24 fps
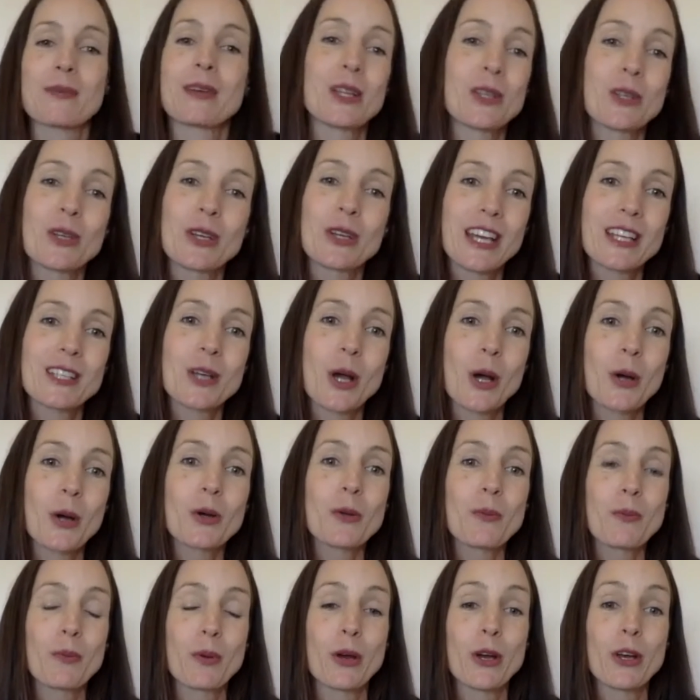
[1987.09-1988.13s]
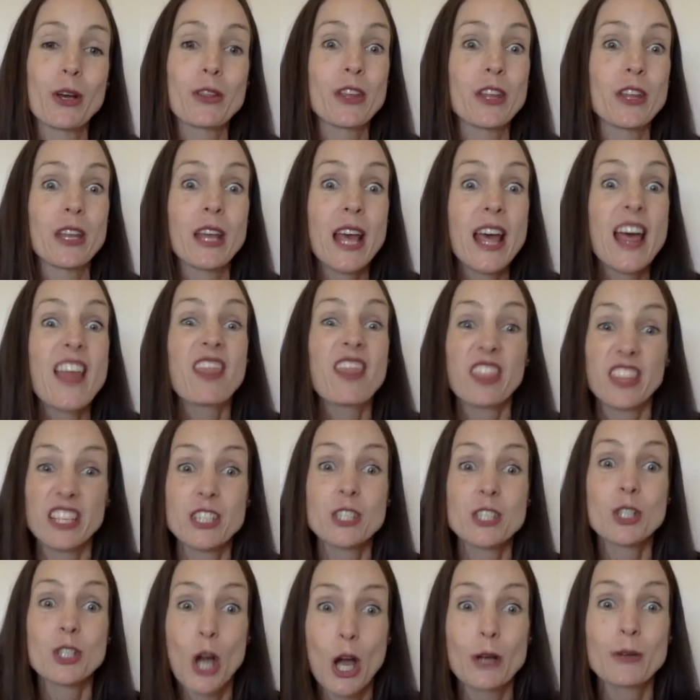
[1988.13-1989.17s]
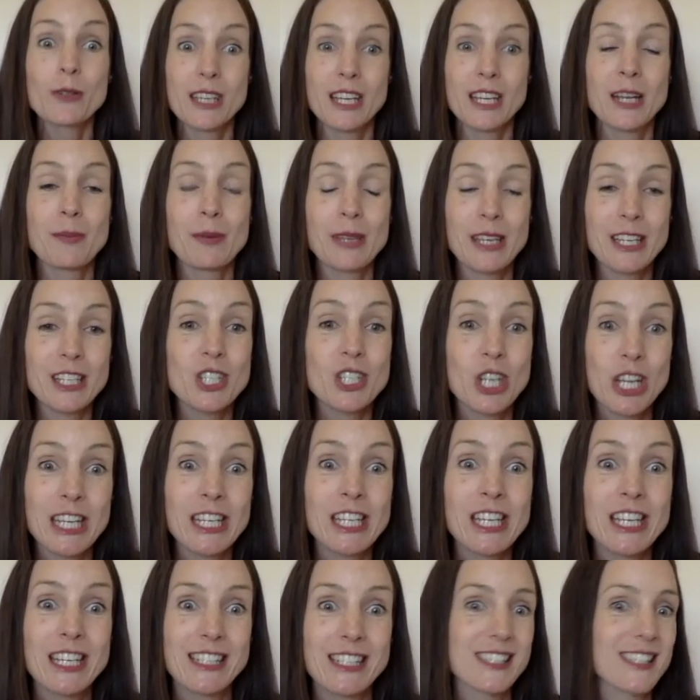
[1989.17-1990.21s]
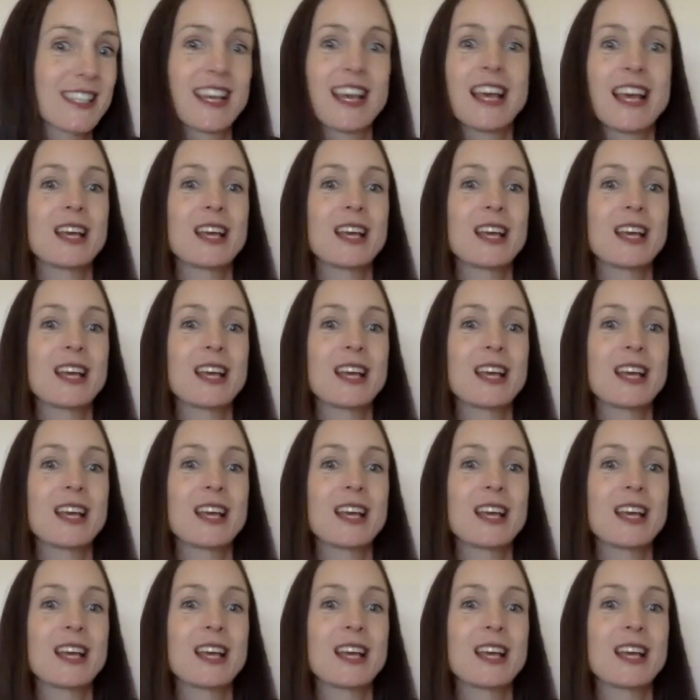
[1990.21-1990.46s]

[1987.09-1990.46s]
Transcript: and you get told at birth that this child's going to be a genius,